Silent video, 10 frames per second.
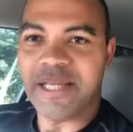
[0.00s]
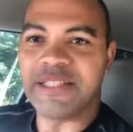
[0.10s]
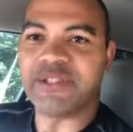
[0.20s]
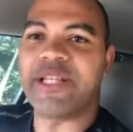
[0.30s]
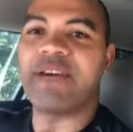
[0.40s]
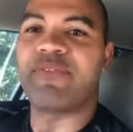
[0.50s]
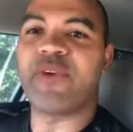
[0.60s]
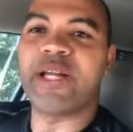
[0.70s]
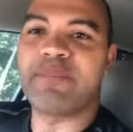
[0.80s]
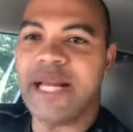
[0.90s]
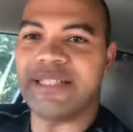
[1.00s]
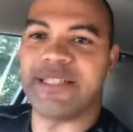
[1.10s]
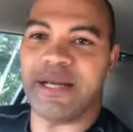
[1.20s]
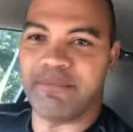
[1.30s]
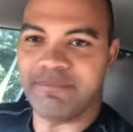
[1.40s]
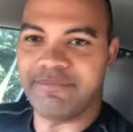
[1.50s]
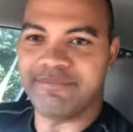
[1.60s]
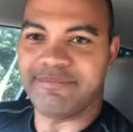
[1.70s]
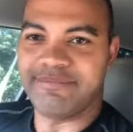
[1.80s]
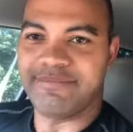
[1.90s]
so they have freedom, not a job.
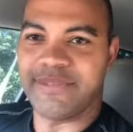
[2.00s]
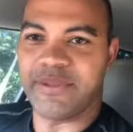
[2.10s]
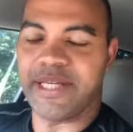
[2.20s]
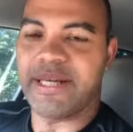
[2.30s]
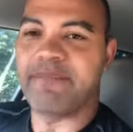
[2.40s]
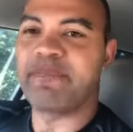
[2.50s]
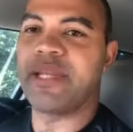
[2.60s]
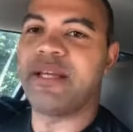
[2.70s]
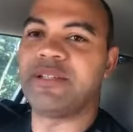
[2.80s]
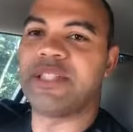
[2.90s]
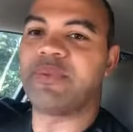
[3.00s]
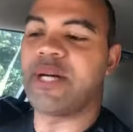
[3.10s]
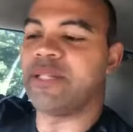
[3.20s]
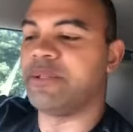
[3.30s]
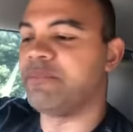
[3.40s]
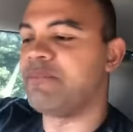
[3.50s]
Okay, so that's what I do.